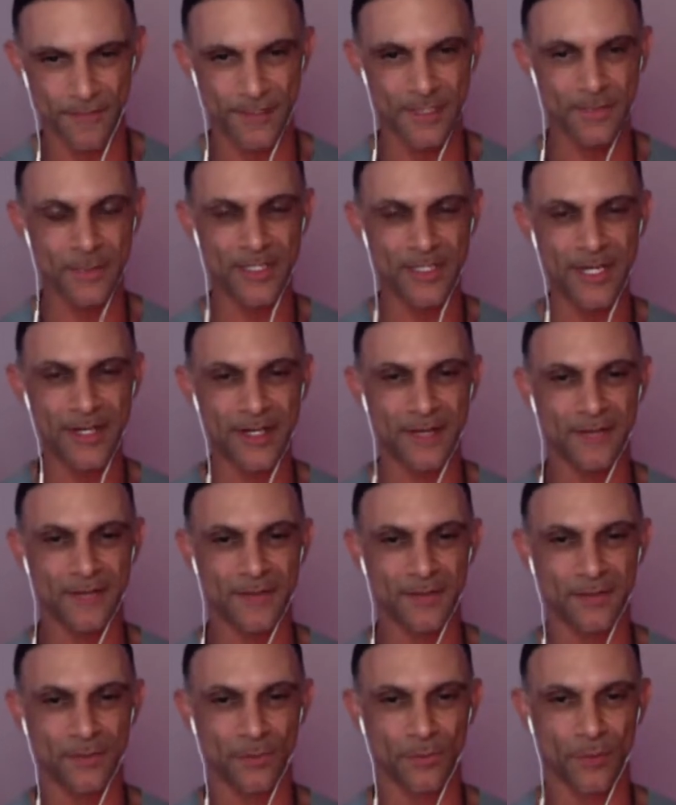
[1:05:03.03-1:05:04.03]
And we don't have
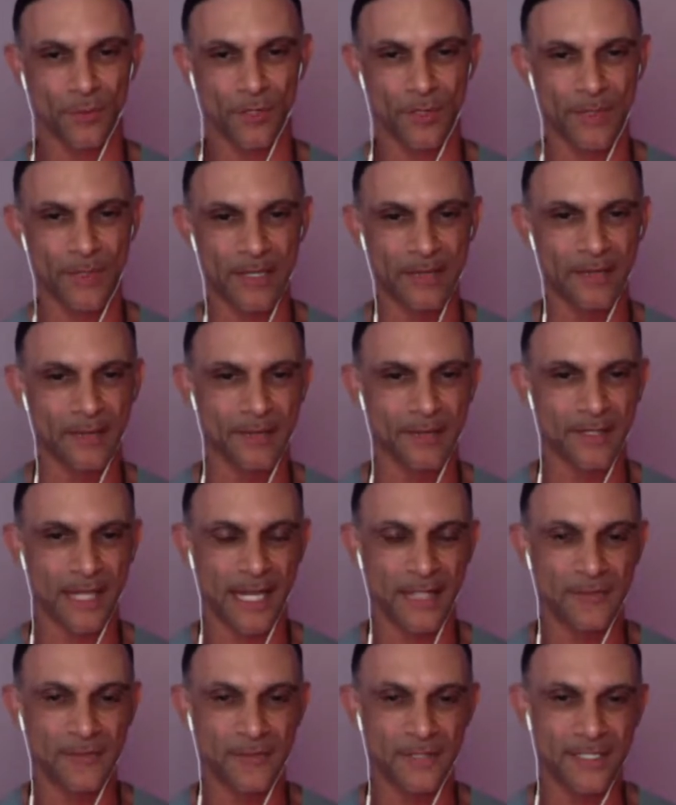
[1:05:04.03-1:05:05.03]
to worry about the
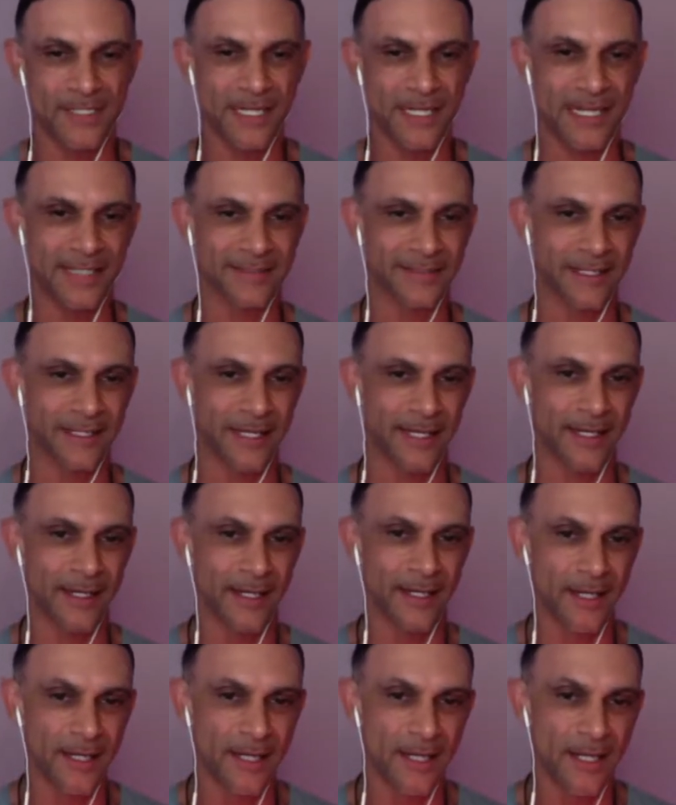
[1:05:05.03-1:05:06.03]
theatrics out there.
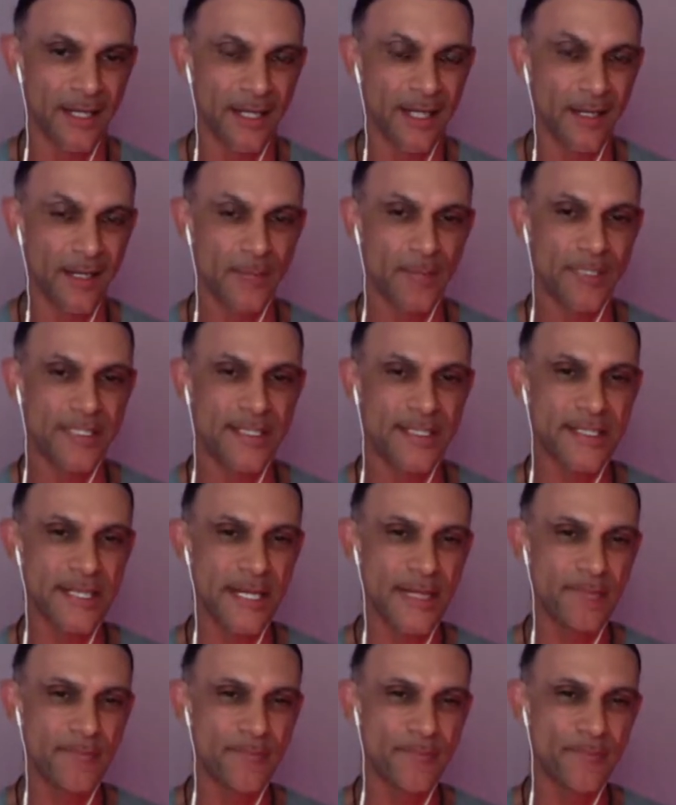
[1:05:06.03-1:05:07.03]
But,
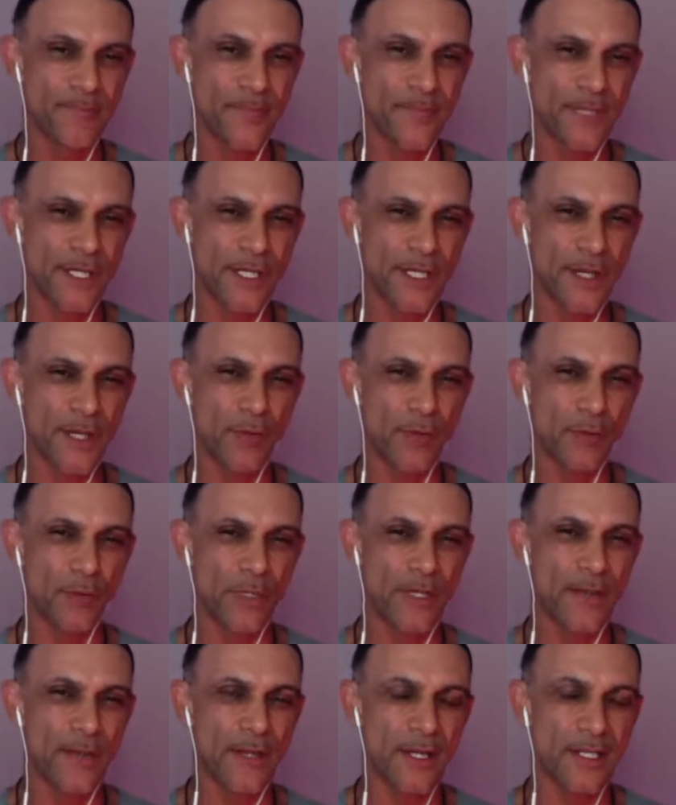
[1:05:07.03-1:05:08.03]
one
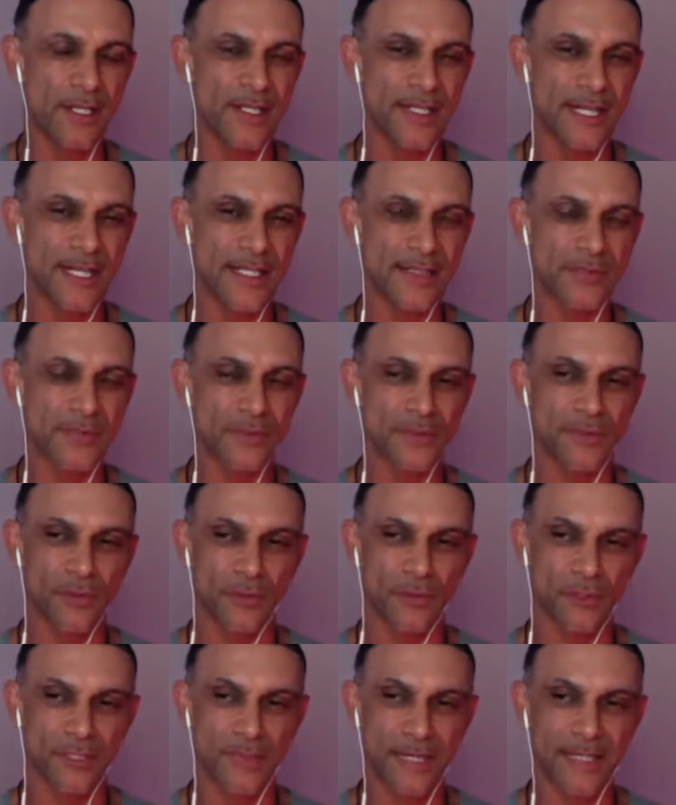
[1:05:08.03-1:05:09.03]
of those things we've
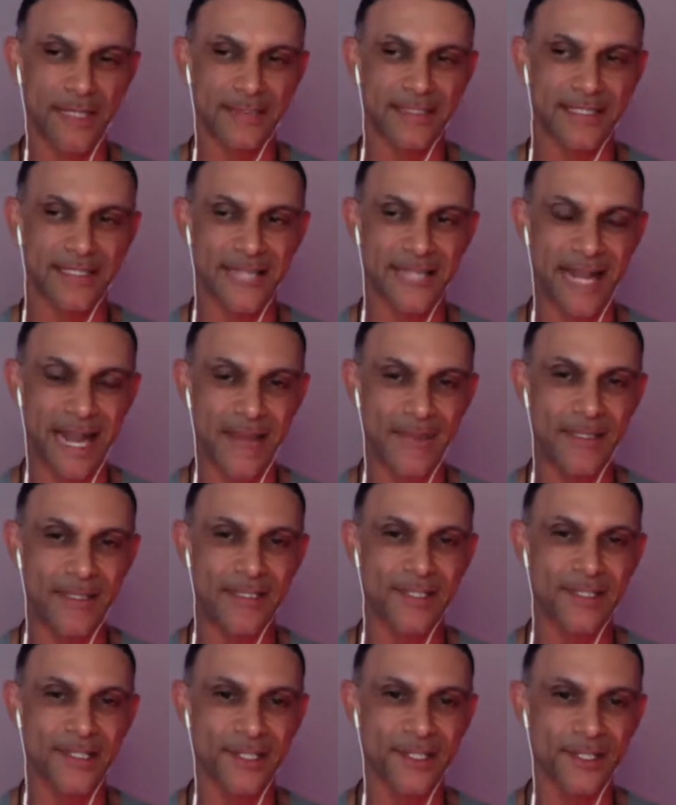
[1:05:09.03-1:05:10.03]
talked about, these
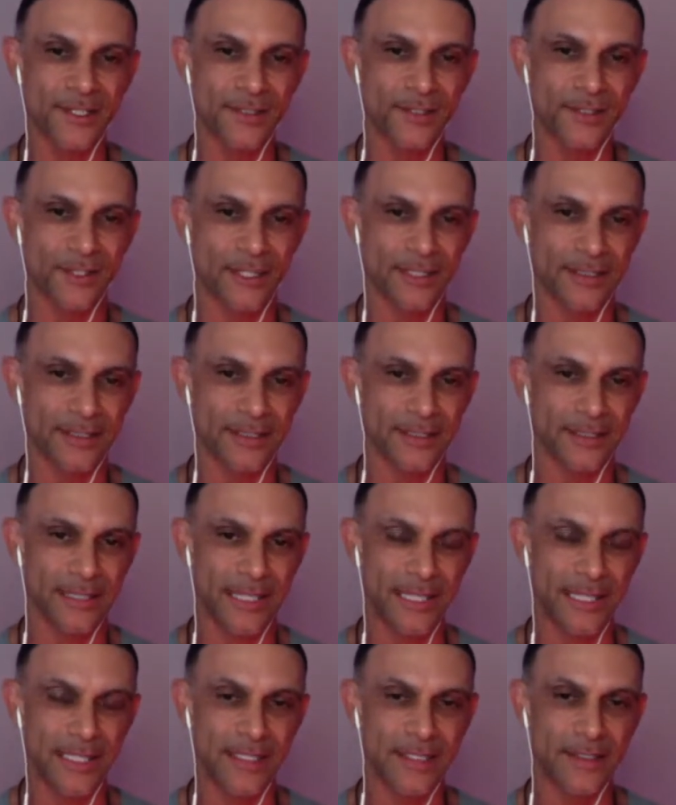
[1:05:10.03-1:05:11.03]
habits tonight.
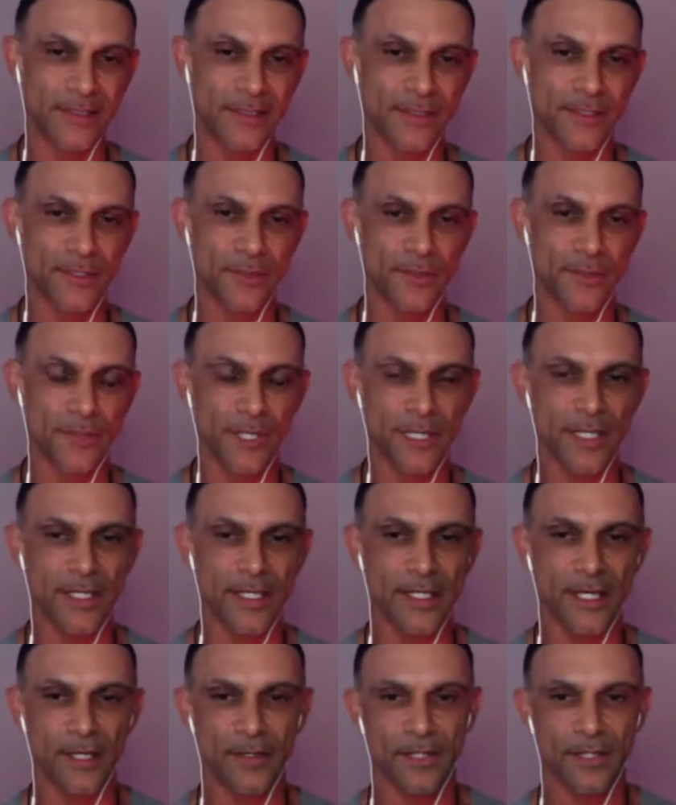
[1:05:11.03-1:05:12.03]
And to me,
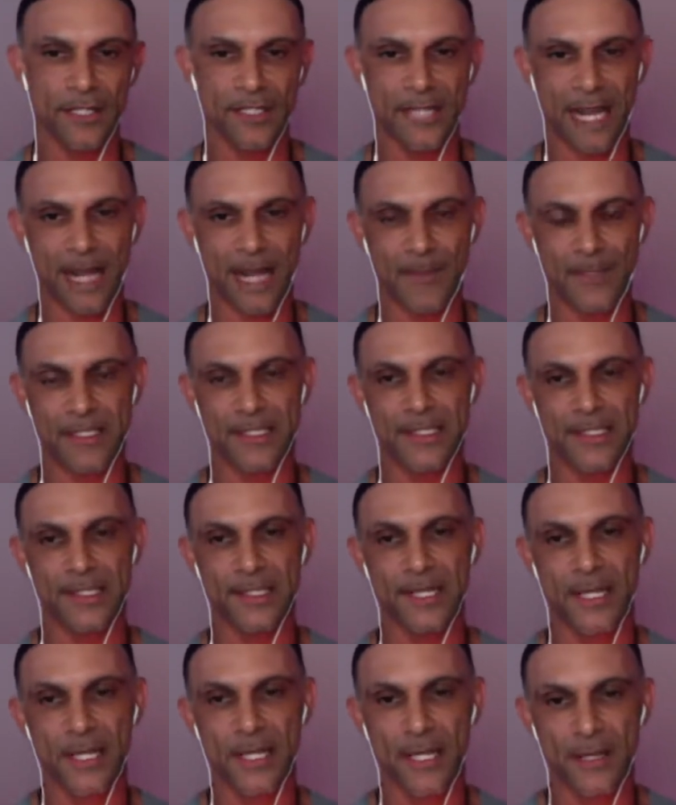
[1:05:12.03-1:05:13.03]
these habits,
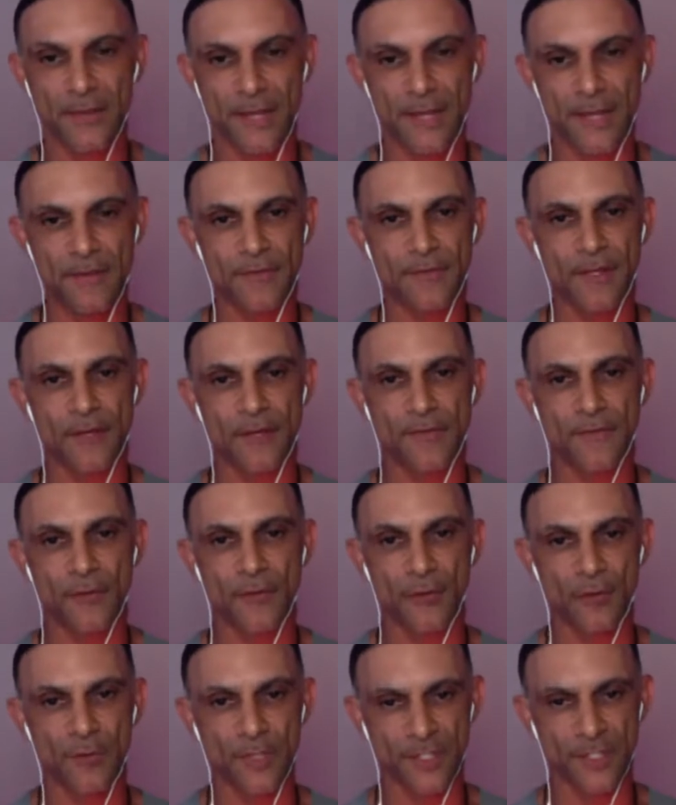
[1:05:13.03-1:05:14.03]
they
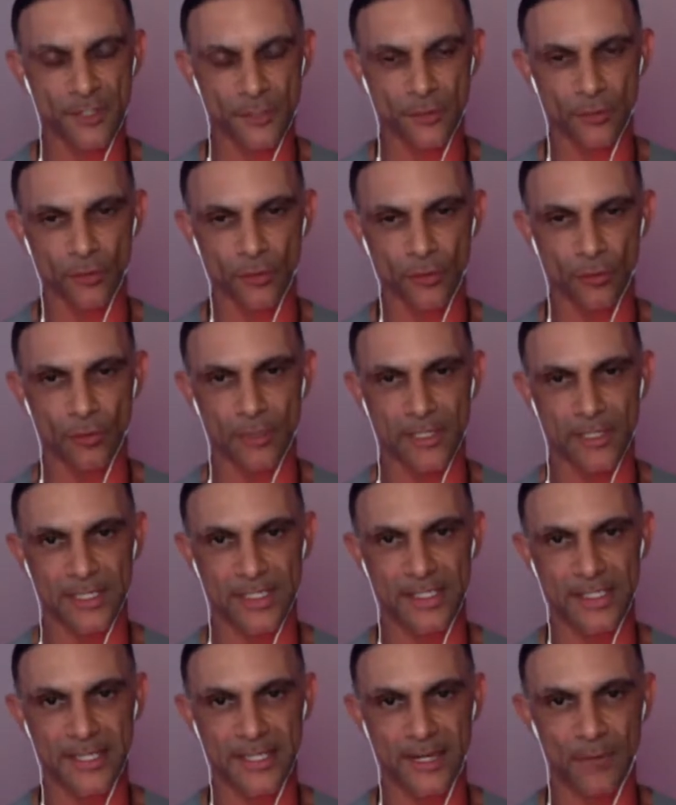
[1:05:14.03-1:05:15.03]
form the
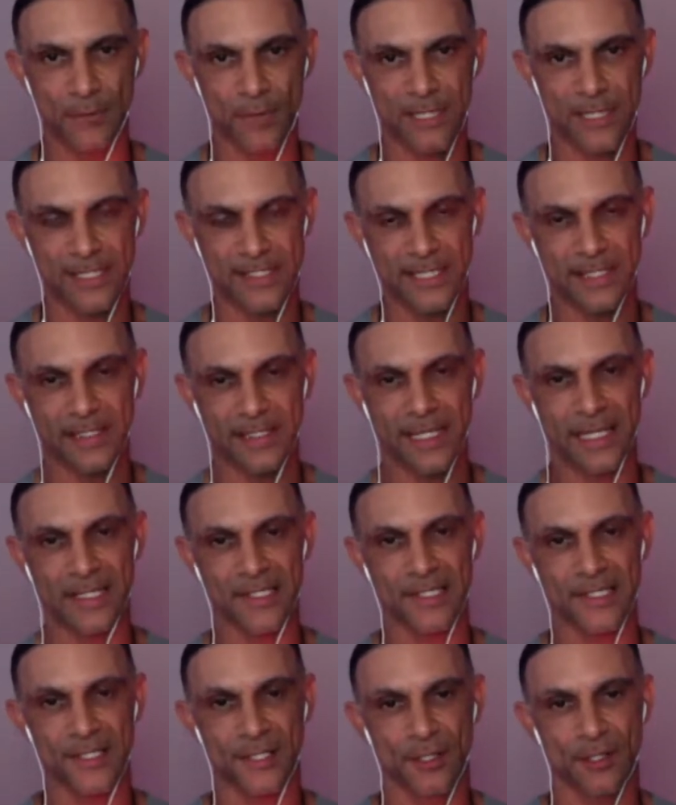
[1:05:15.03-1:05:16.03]
stories that we tell
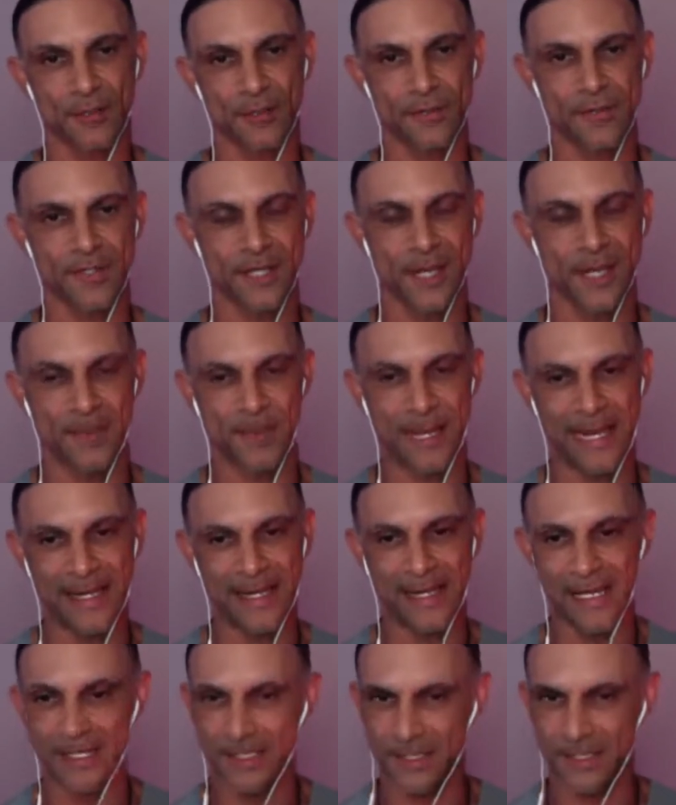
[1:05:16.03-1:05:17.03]
ourselves about
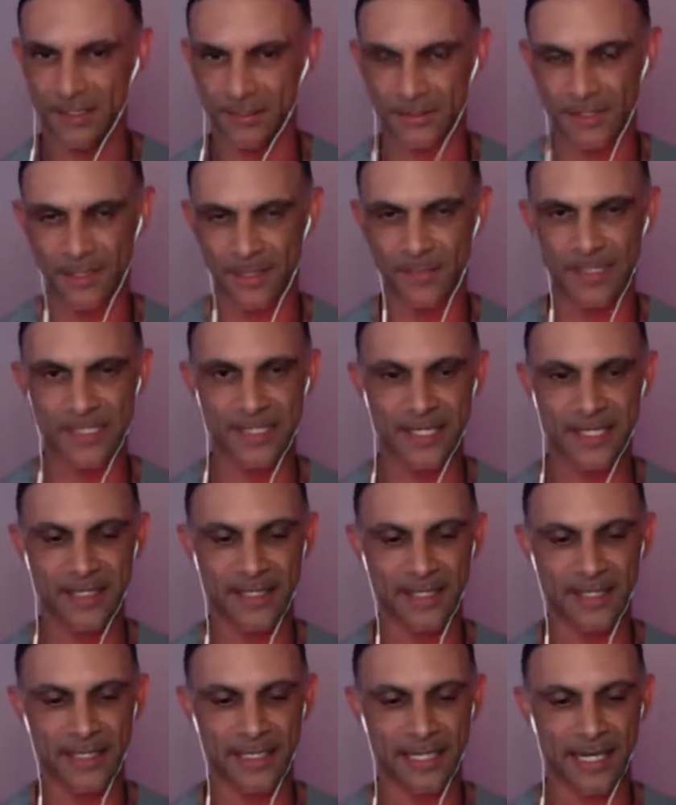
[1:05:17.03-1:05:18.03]
ourselves. Let me say
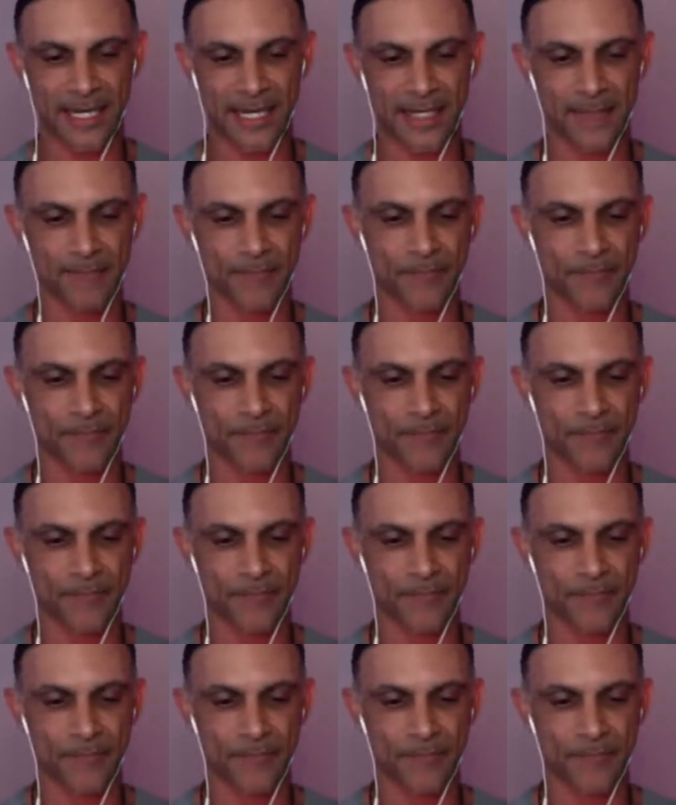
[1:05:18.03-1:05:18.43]
that again.